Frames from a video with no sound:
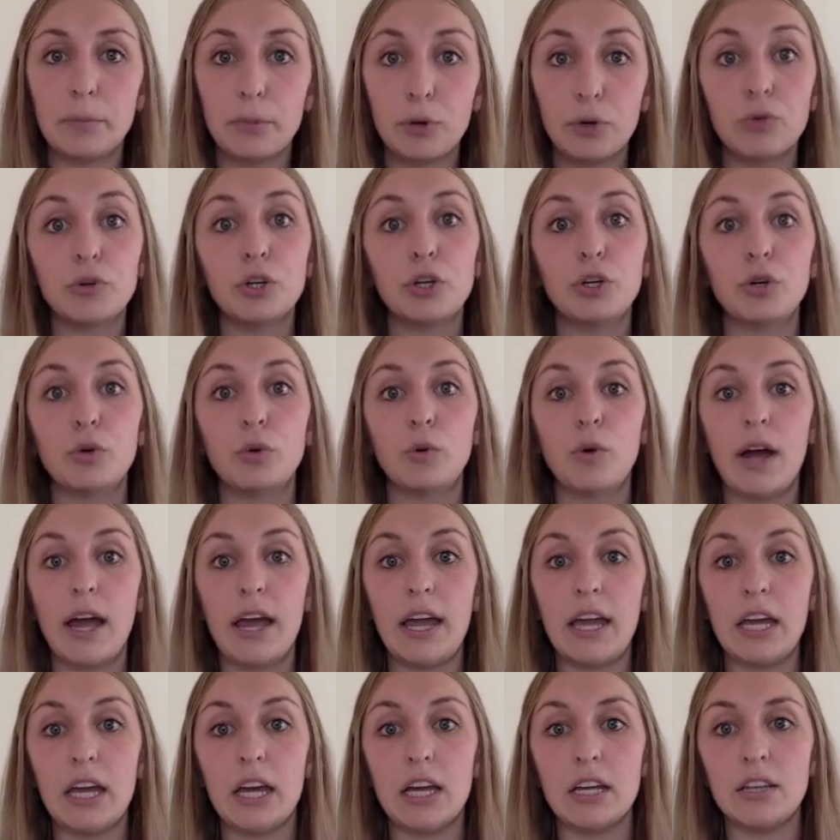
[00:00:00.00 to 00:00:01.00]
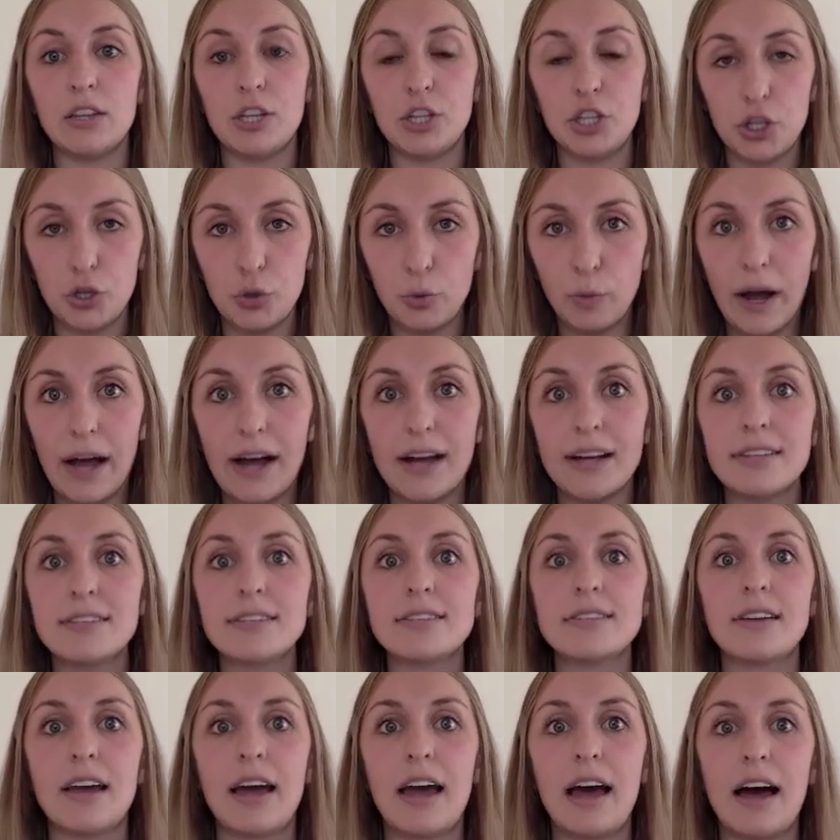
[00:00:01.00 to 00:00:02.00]
Peru and the
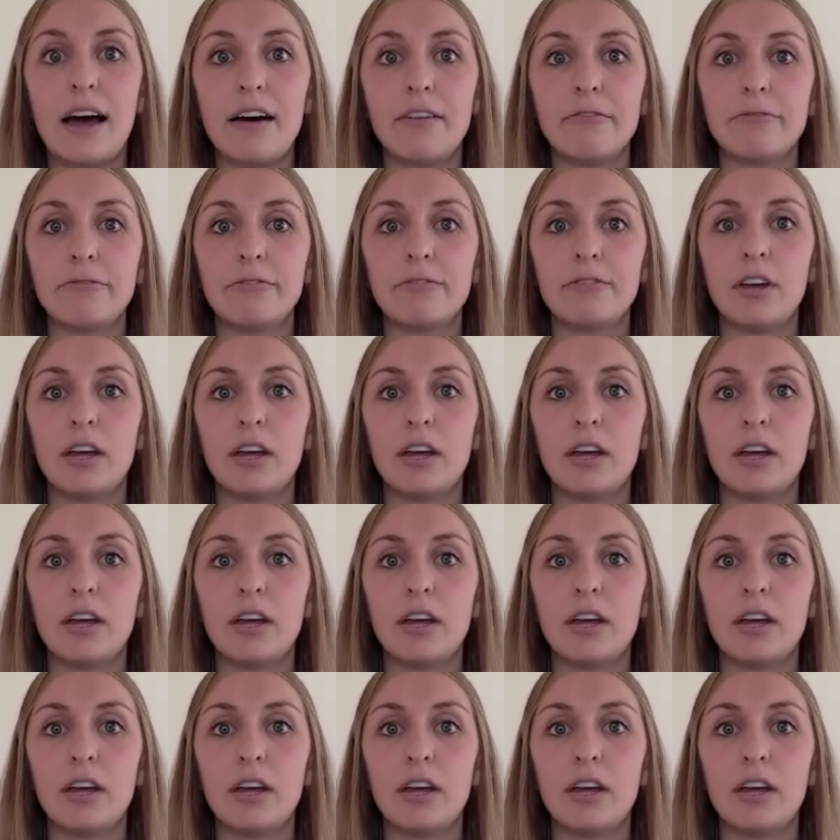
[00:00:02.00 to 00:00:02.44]
US have